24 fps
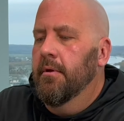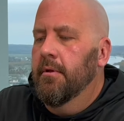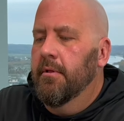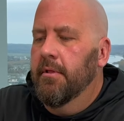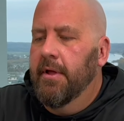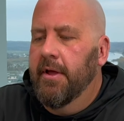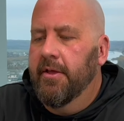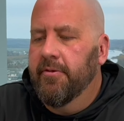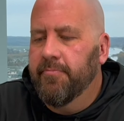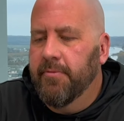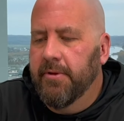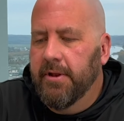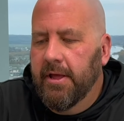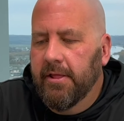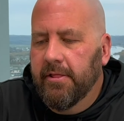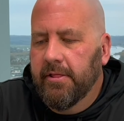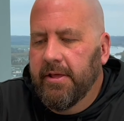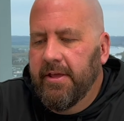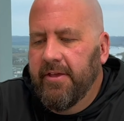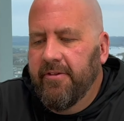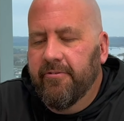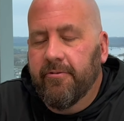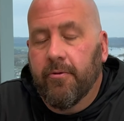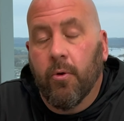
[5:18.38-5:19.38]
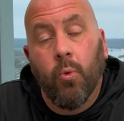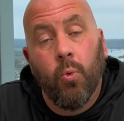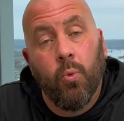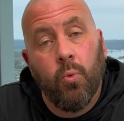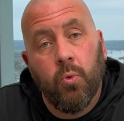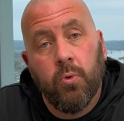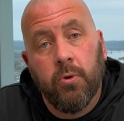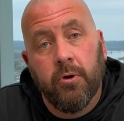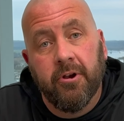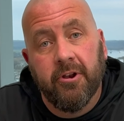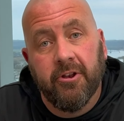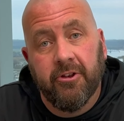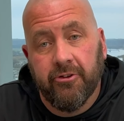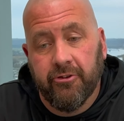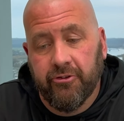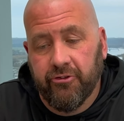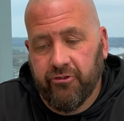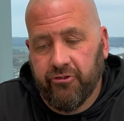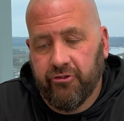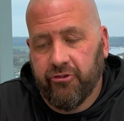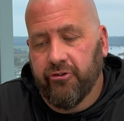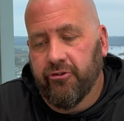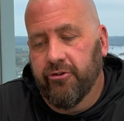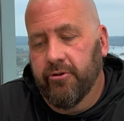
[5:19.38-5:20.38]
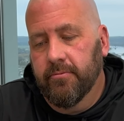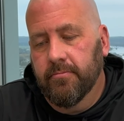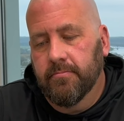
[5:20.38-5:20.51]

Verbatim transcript: Last but not least, orange.